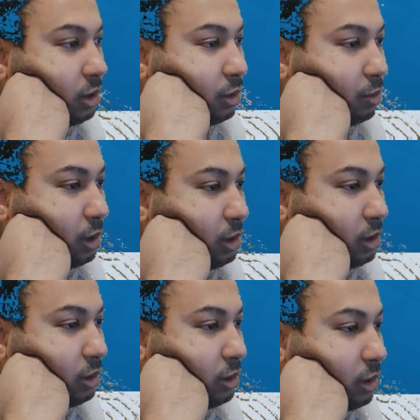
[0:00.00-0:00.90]
So
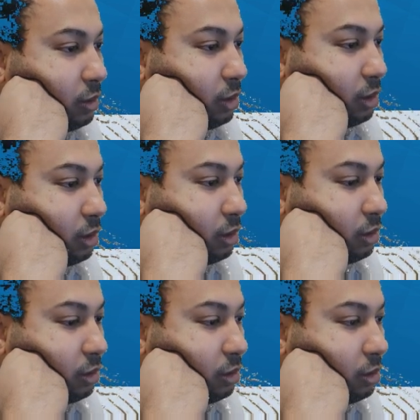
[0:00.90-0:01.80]
once you download it,
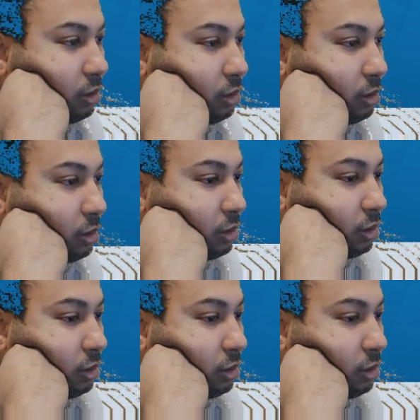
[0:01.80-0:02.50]
or